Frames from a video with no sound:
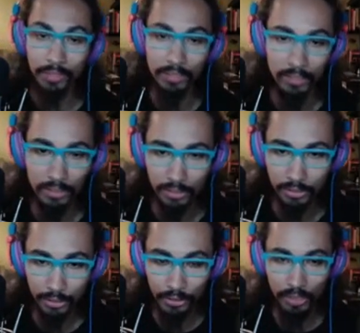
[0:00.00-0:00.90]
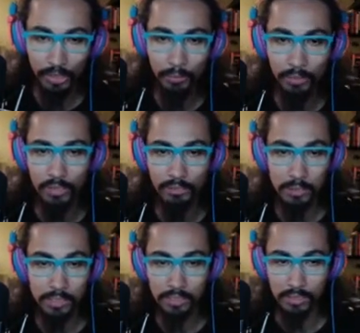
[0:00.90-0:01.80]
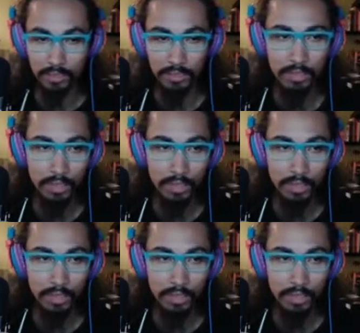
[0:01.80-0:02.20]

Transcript: distance, certain highway speeds are